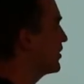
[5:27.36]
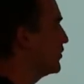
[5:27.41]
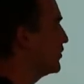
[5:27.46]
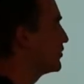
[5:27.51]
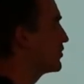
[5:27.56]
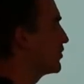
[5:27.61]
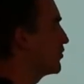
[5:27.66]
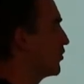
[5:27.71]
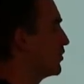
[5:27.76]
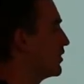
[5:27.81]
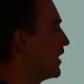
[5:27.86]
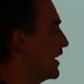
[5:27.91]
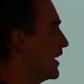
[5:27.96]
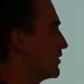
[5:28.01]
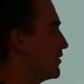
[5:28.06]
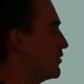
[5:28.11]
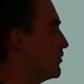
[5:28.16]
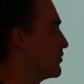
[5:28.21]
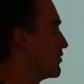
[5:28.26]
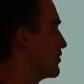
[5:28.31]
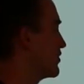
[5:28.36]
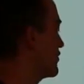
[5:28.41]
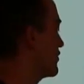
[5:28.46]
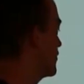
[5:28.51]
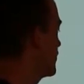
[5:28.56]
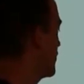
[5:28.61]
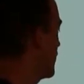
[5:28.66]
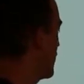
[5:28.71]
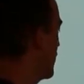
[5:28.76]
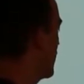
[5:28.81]
to use it or not to use it
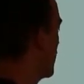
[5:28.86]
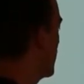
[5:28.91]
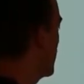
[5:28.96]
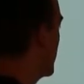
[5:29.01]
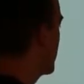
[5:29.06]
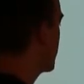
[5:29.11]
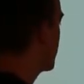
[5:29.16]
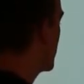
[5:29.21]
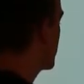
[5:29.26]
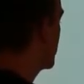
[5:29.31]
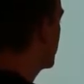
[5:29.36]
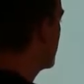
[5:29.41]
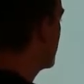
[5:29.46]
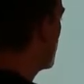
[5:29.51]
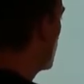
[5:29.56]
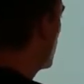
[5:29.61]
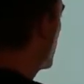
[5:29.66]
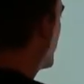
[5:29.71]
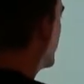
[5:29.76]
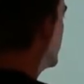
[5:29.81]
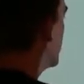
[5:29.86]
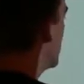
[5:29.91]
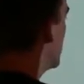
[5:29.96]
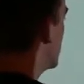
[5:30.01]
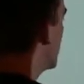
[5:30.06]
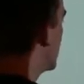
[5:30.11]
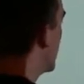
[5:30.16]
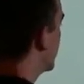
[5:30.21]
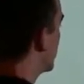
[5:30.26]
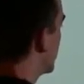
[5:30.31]
uh, as much as you want.
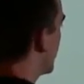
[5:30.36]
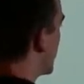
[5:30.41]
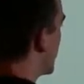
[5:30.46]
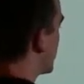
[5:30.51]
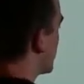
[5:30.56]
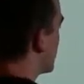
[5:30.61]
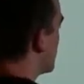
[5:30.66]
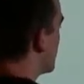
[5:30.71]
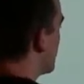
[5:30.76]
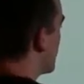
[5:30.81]
And so that's a